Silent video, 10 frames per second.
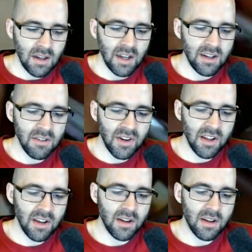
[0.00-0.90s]

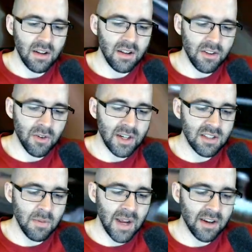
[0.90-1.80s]
Identify the
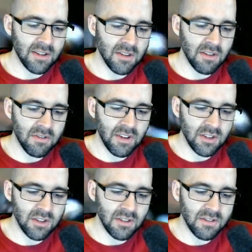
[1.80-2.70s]
direction and magnitude of the
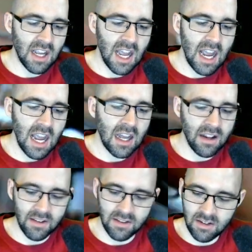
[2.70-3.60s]
phase shift
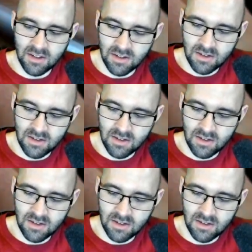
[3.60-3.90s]
and